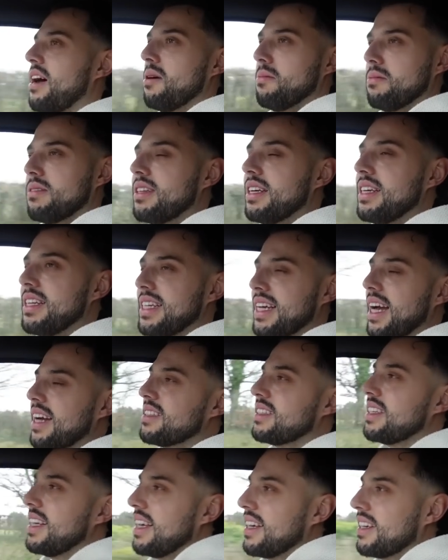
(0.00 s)
up in the
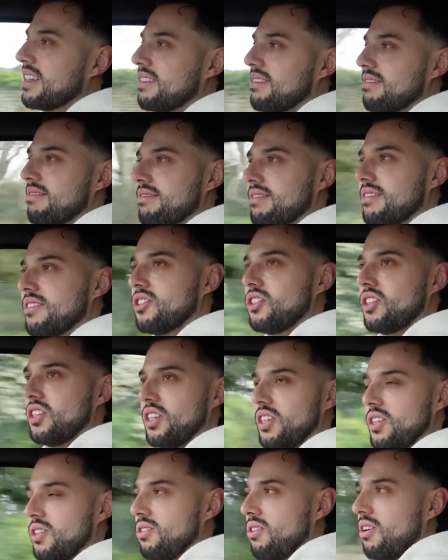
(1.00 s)
attic
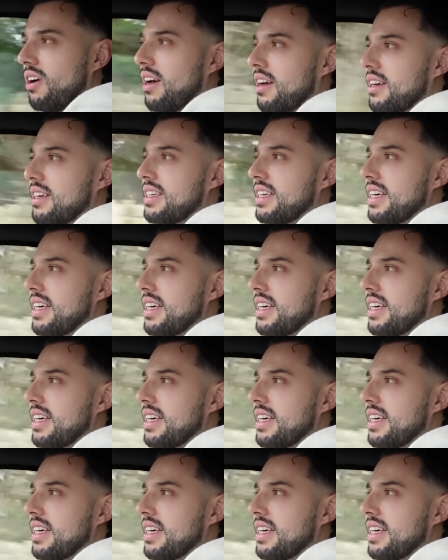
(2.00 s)
to